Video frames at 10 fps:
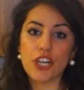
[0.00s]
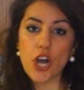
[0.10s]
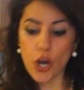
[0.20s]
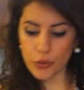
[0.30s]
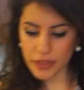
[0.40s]
to
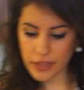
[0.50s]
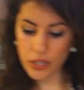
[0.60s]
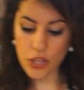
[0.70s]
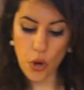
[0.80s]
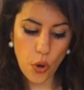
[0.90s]
coat
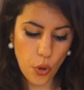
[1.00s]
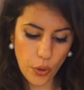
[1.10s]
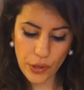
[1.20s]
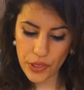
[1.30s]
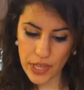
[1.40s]
the
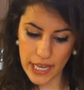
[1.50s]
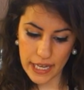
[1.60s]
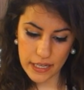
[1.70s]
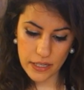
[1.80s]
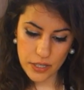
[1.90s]
whole
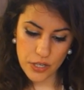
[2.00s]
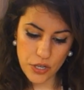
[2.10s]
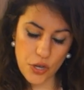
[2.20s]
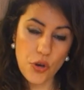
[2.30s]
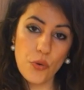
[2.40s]
thing
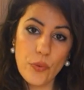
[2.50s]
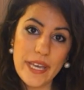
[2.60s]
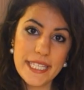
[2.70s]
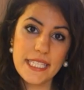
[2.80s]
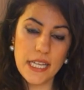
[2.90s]

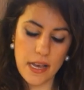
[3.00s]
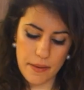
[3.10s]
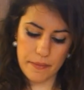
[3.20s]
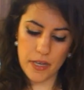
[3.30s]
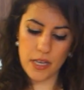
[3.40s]
with
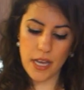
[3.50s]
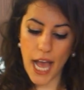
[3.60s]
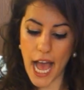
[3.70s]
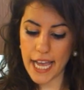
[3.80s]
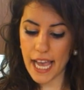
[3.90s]
some,
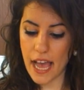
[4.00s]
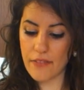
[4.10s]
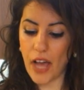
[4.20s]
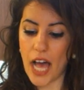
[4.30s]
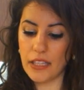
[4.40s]
I
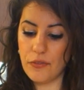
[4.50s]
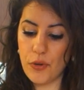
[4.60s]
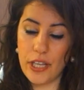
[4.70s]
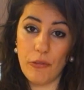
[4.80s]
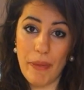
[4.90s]
have olive
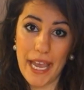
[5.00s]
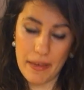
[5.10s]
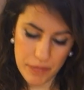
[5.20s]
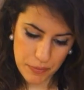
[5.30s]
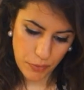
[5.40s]
oil
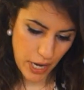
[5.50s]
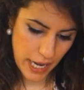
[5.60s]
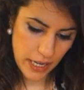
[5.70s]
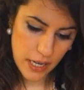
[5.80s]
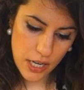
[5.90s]
Pam
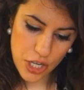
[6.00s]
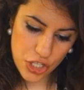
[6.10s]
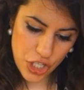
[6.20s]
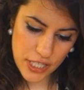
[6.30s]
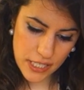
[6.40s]
spray,
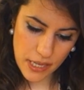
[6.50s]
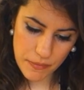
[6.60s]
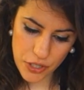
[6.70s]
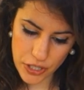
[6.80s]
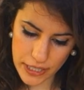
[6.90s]
just some
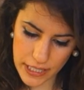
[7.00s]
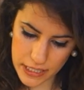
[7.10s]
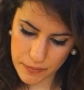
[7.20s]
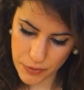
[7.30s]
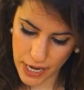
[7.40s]
cooking
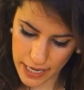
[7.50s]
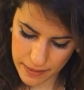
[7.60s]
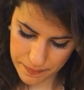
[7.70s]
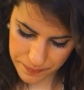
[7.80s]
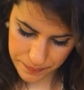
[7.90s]
spray.